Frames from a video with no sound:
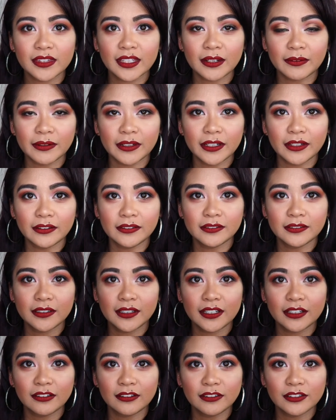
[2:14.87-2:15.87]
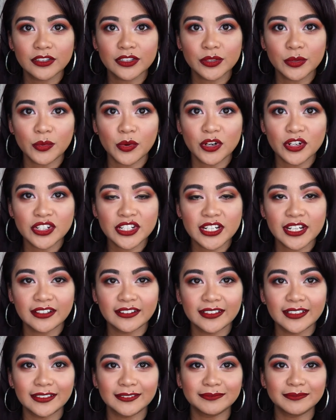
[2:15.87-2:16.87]
There we go. I don't look so washed
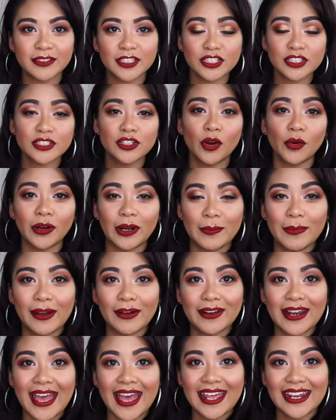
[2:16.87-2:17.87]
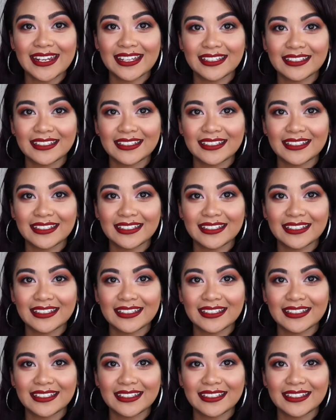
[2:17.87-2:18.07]
out now. Sorry about that.